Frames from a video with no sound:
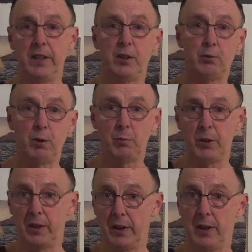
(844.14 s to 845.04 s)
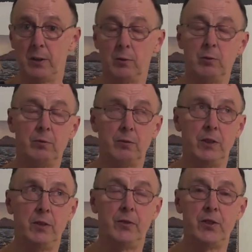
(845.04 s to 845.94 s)
interrupting the
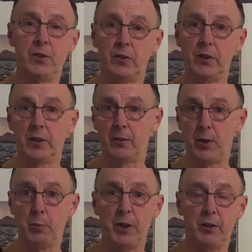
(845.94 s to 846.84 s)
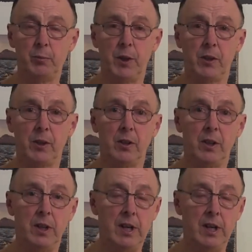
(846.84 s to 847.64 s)
efficiency of the pacemaker.